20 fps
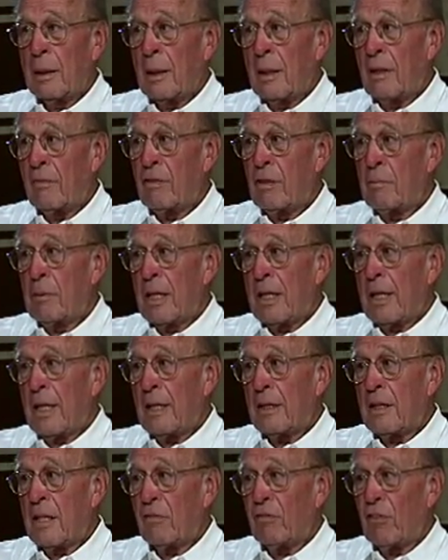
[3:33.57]
everybody
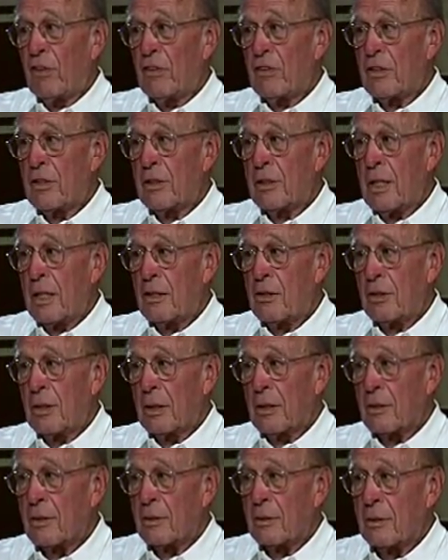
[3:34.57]
had different
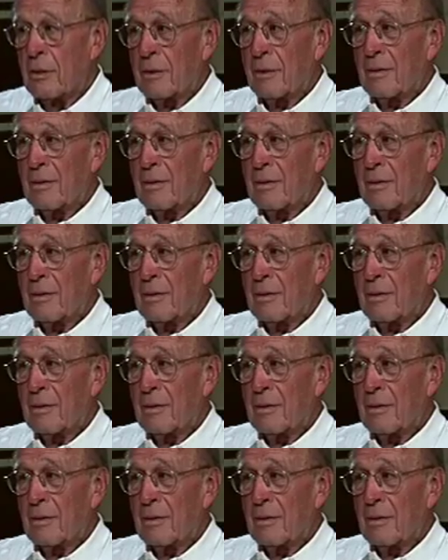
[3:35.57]
statistics.